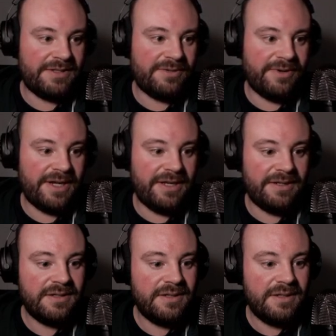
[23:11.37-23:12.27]

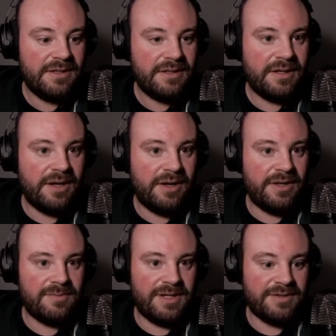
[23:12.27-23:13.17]
terrain,
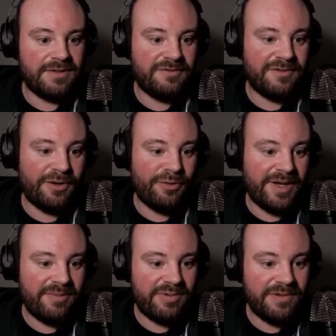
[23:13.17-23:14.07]
as well as the flow
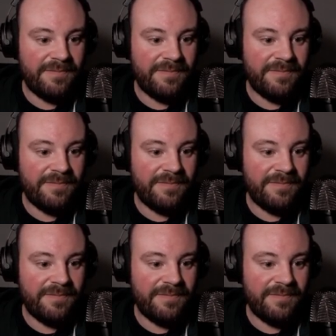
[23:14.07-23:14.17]
map.